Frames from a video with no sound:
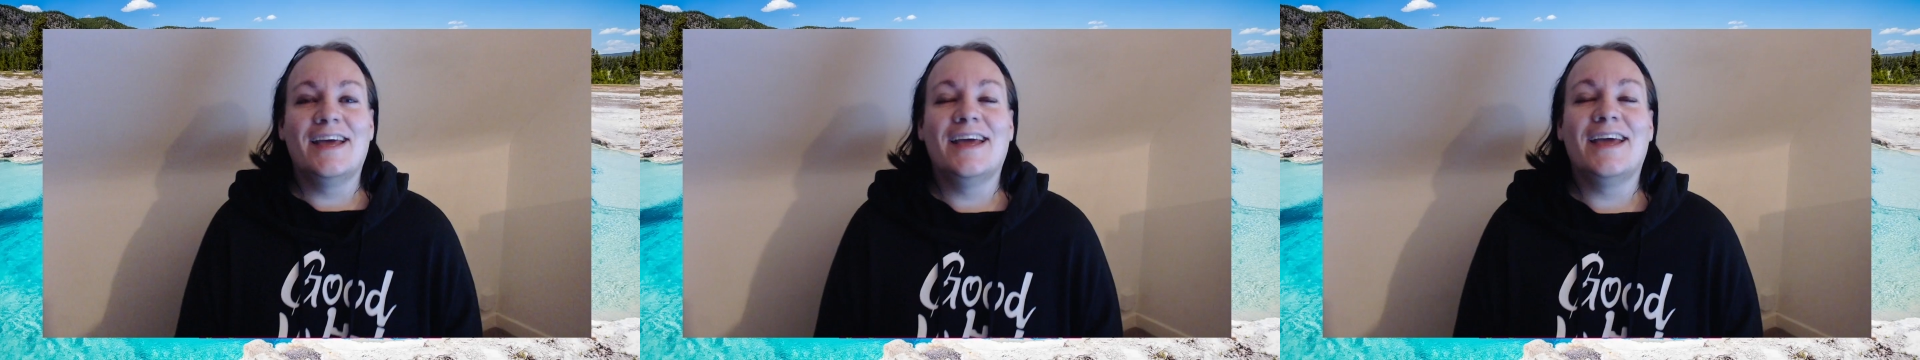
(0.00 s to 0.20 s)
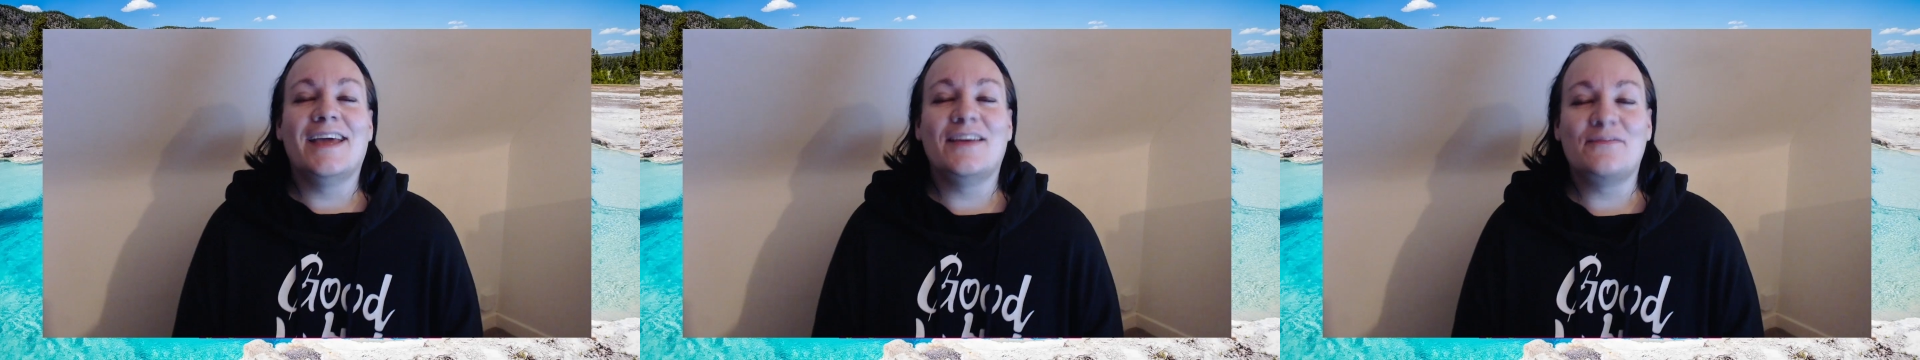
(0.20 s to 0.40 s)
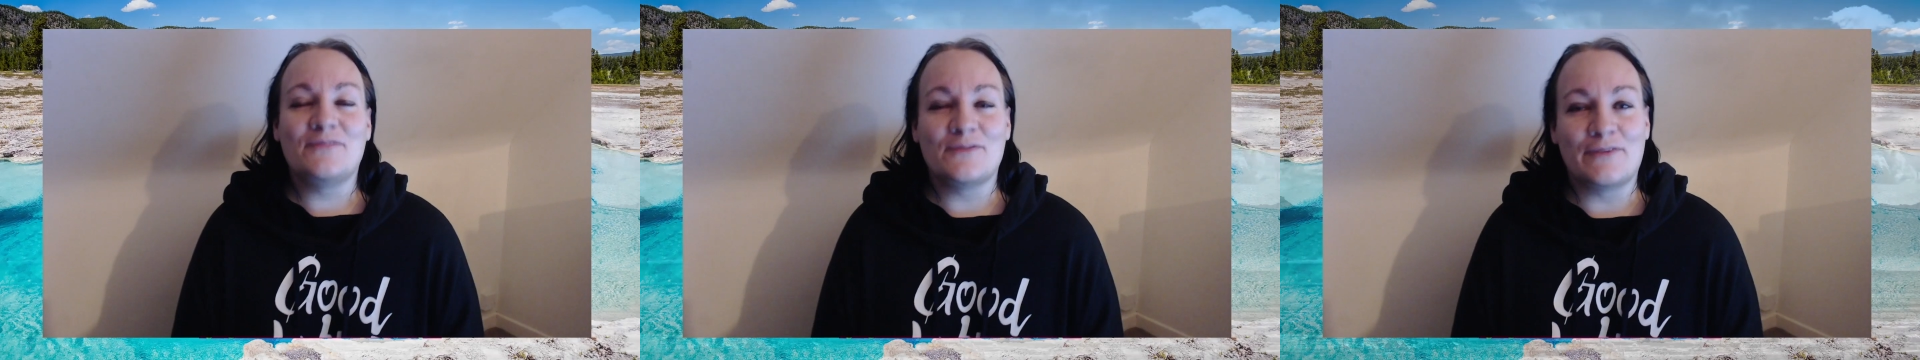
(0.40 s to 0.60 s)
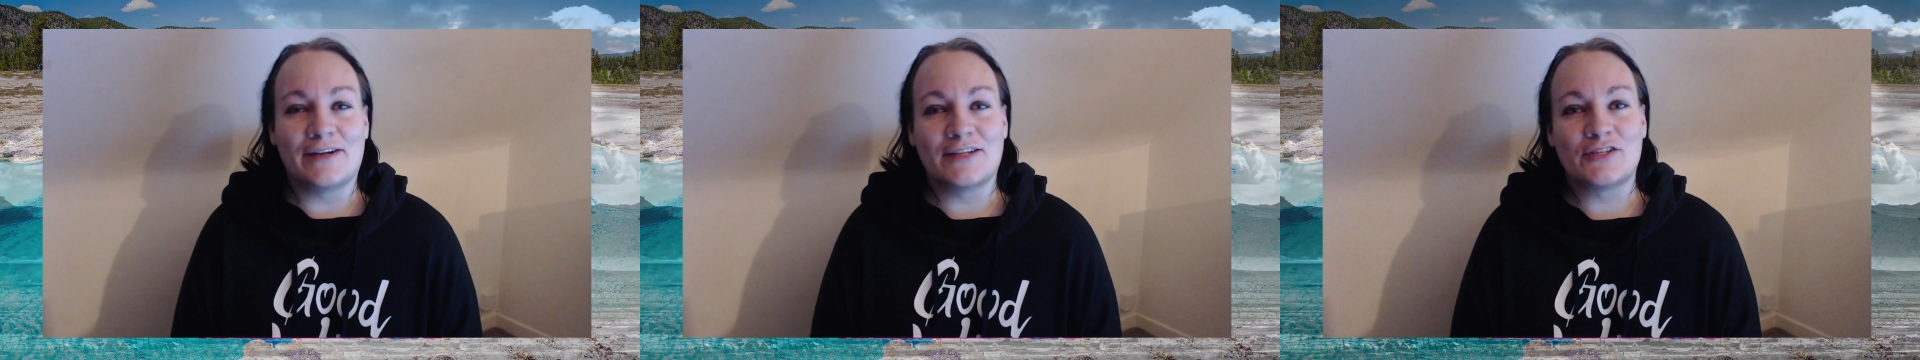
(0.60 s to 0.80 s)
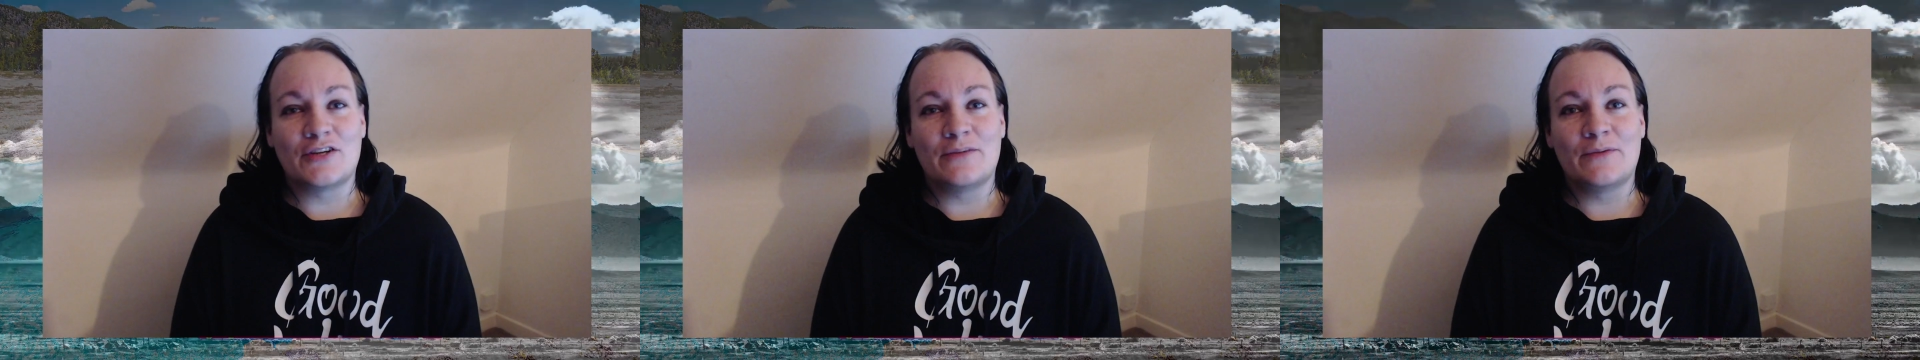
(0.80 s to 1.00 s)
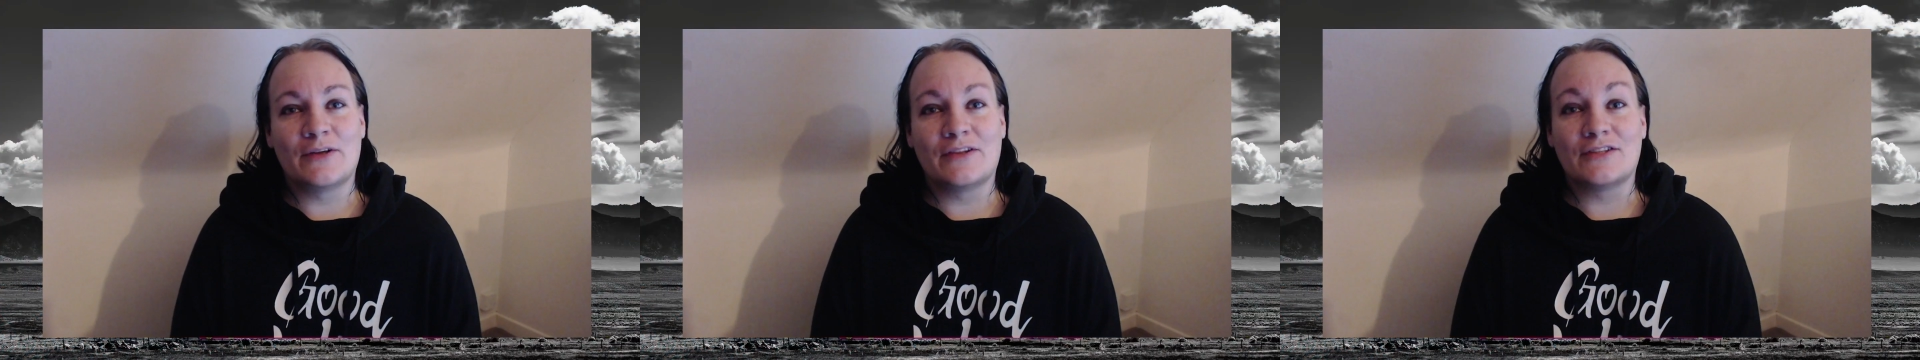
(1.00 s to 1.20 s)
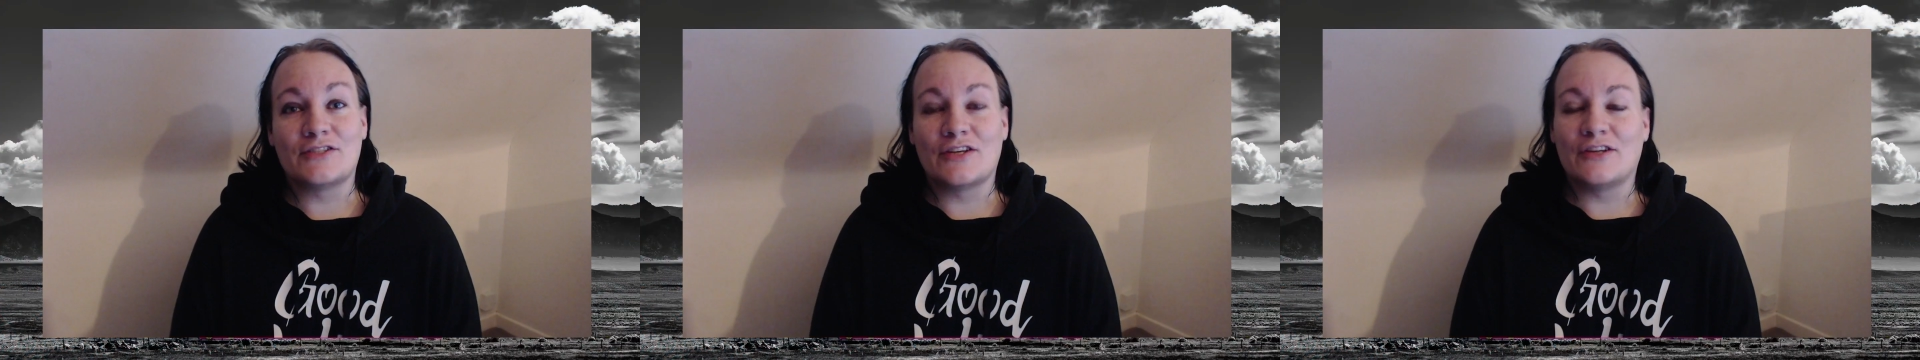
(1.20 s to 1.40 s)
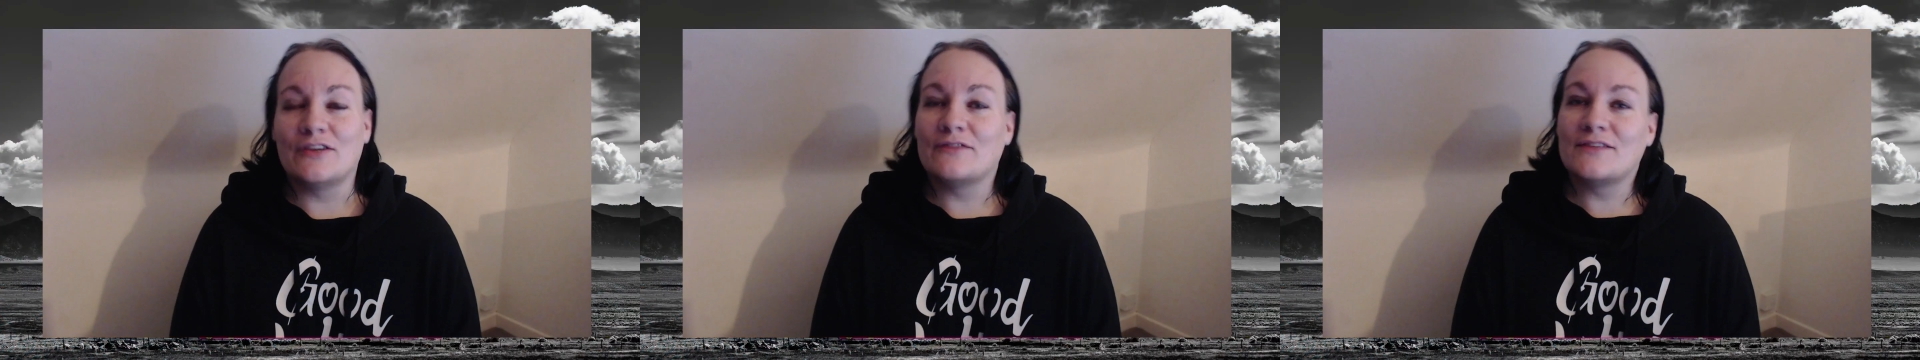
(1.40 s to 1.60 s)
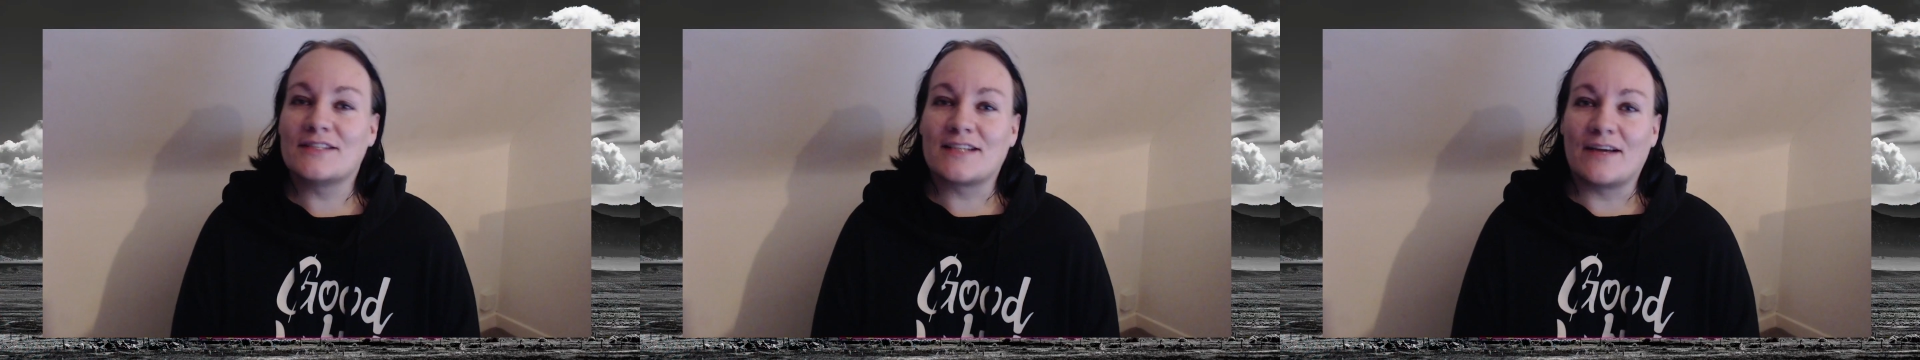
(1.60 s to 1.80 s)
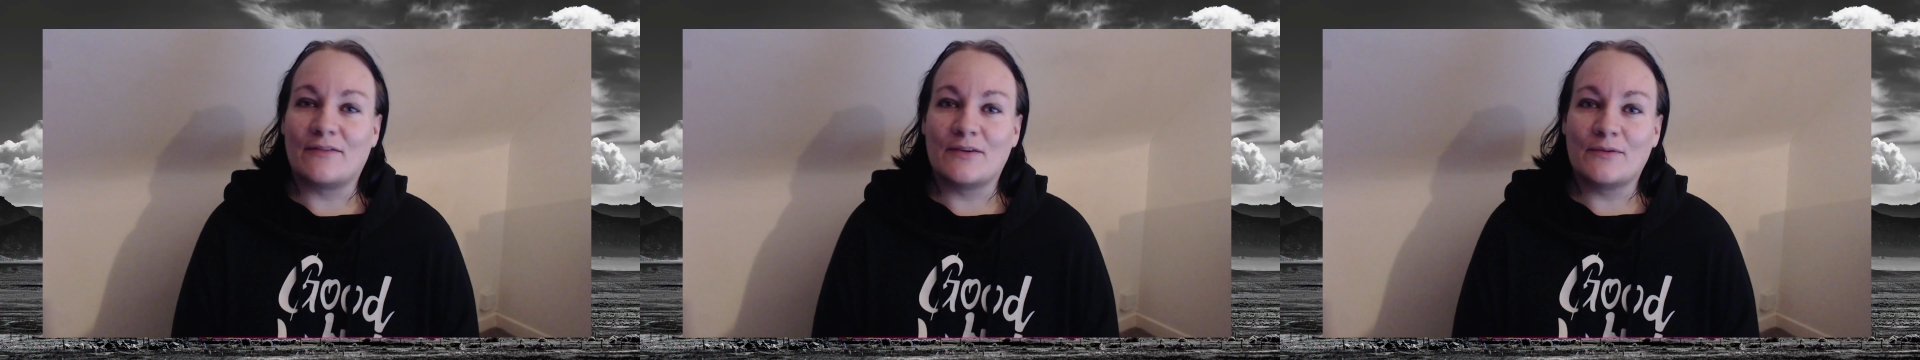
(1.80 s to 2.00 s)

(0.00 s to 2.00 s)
If you want to join me on the journey of discovering